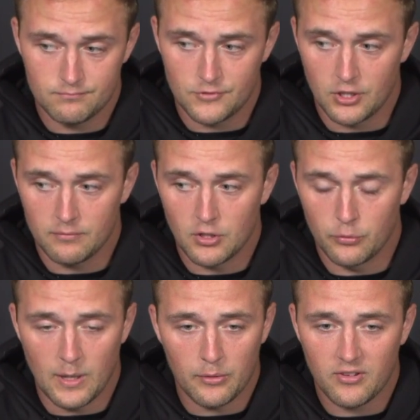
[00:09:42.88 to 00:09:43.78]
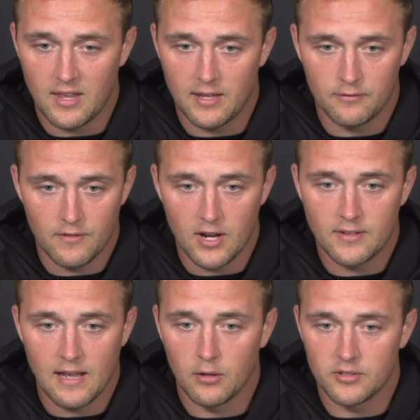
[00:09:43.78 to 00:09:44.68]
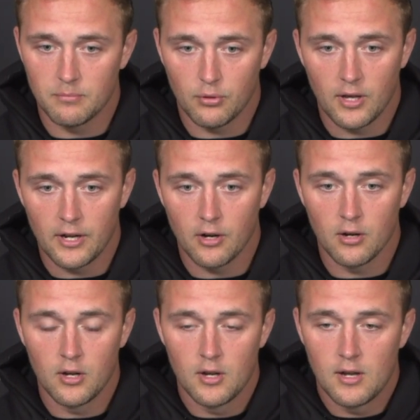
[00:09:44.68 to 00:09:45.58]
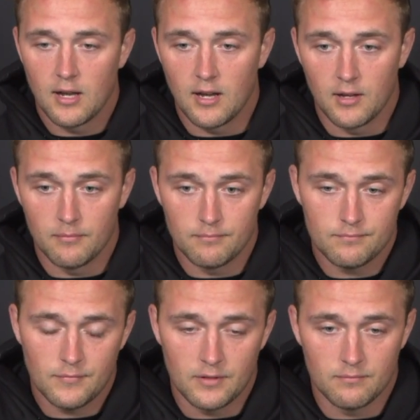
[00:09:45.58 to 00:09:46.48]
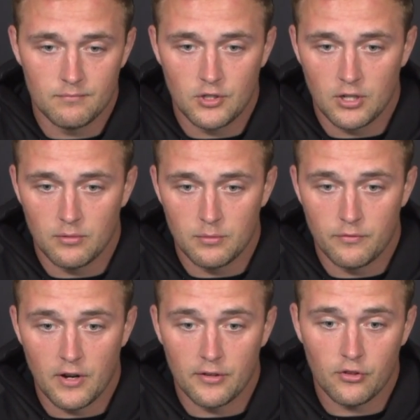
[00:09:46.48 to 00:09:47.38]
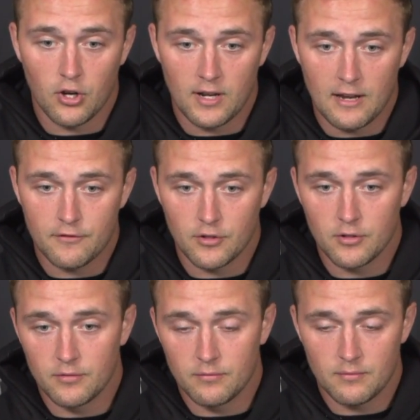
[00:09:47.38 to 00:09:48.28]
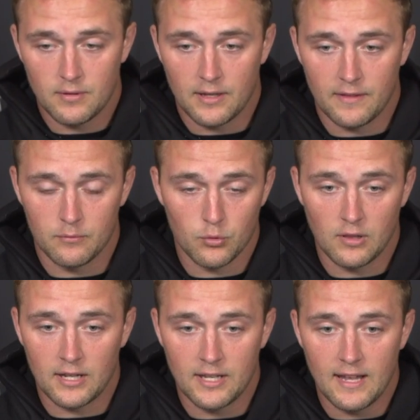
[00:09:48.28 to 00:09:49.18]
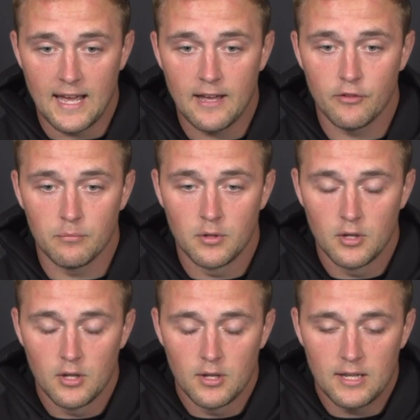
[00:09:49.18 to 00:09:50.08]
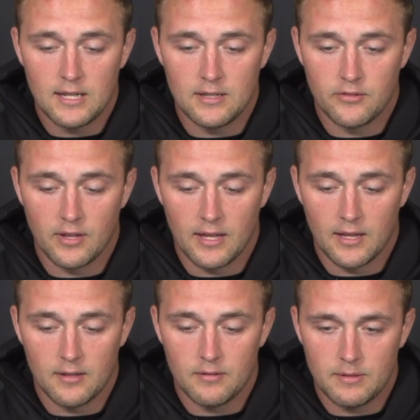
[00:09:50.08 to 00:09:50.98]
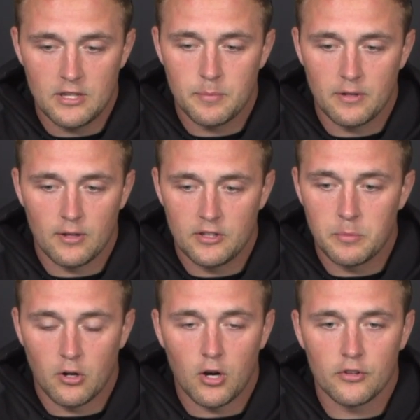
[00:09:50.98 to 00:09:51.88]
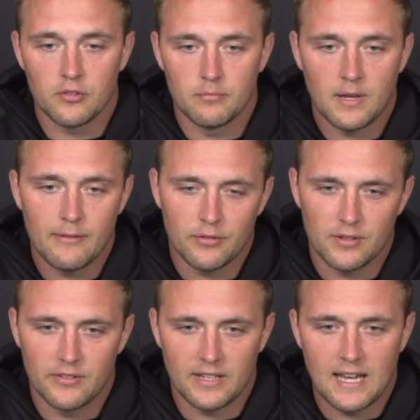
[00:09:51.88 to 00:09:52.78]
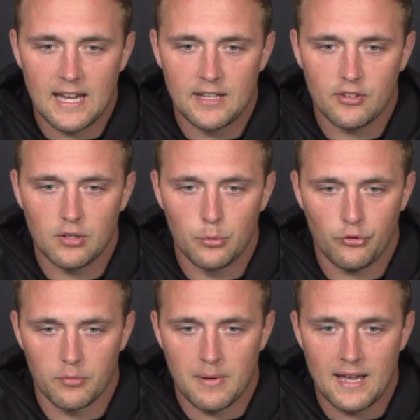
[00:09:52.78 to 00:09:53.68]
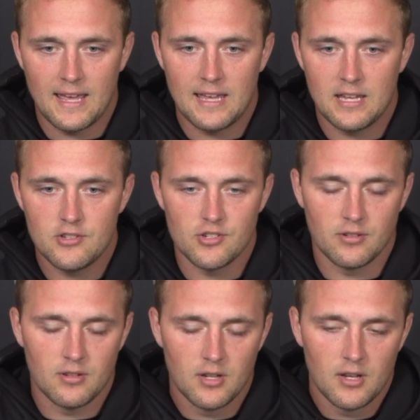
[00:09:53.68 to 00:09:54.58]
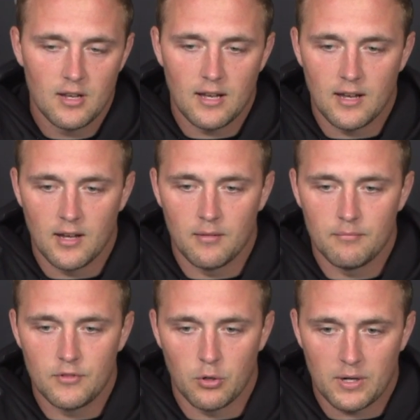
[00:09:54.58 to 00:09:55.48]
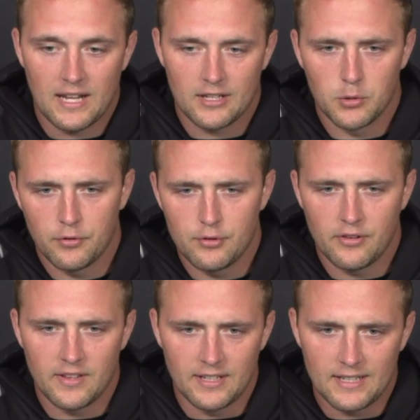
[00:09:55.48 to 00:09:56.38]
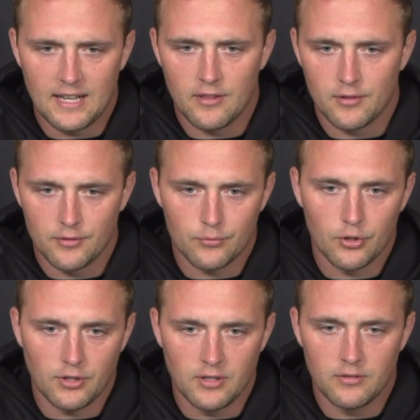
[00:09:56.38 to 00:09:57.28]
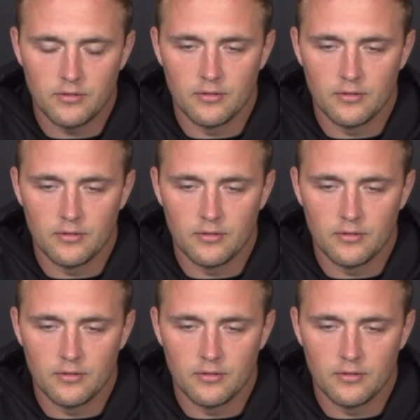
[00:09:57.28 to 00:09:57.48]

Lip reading: You know, it goes without saying, very talented player. And you know, he was very sought after, and I think we're lucky to have him. He's been awesome. Obviously, he's a guy that's closer to my age, and you know, we're kind of going through this thing together as rookies.